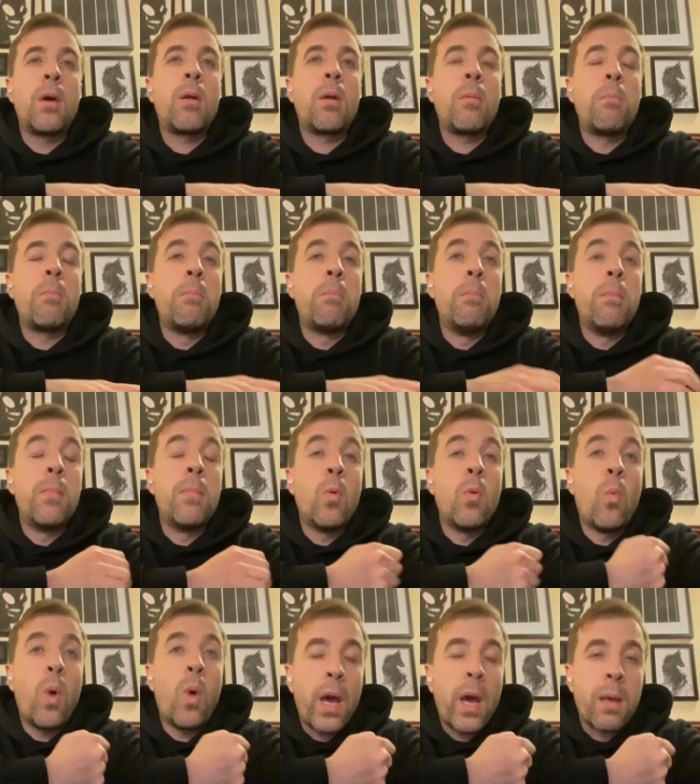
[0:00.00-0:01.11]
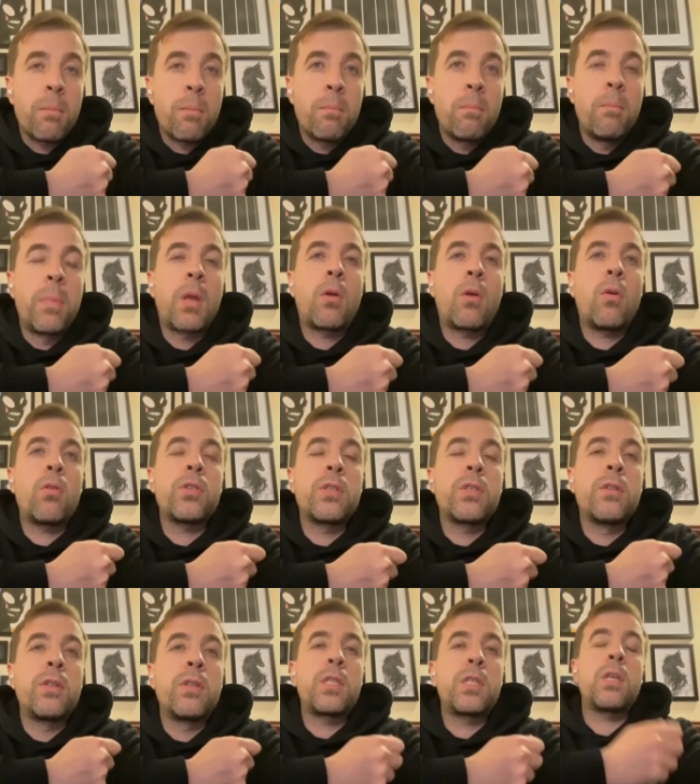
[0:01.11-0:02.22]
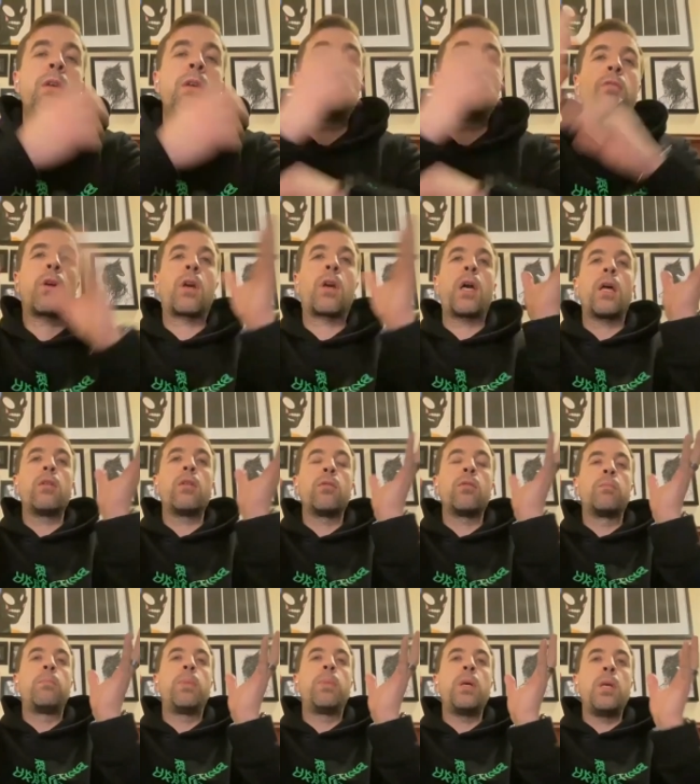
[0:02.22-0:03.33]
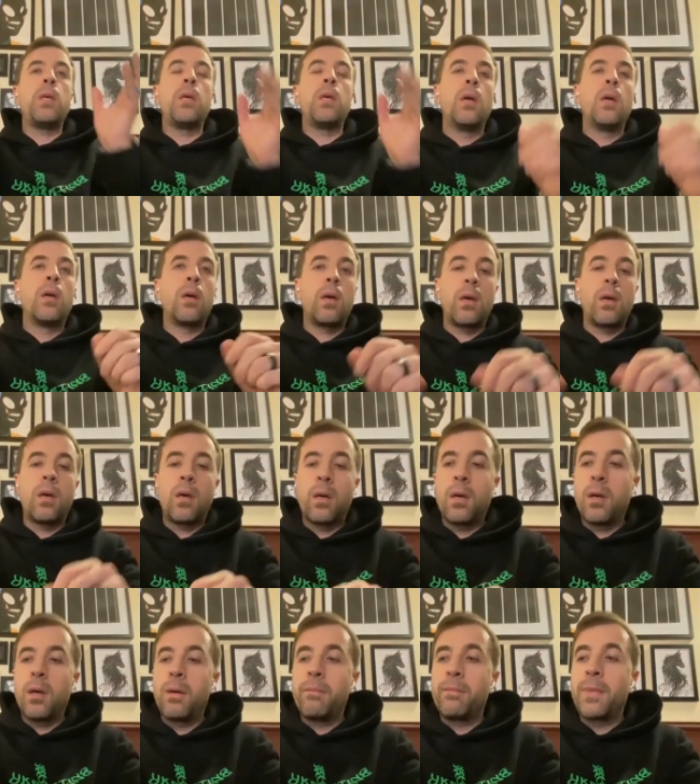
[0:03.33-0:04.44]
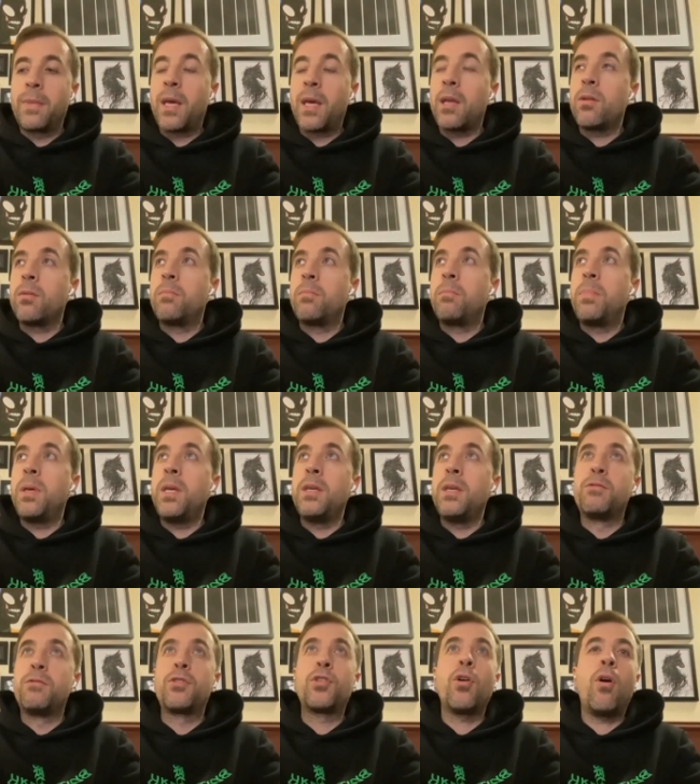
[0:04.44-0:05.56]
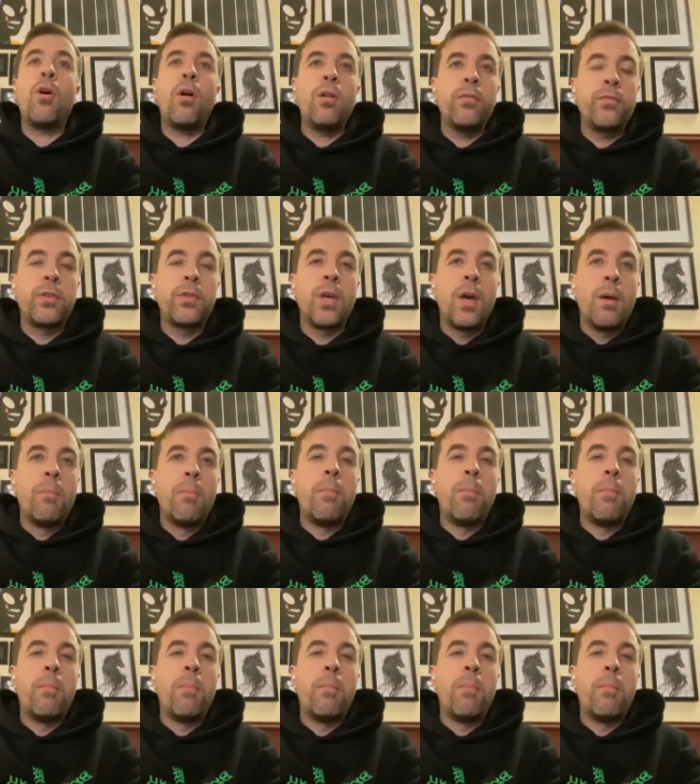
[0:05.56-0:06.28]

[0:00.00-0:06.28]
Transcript: uh, why because this hydra cannot be uh, cannot be solved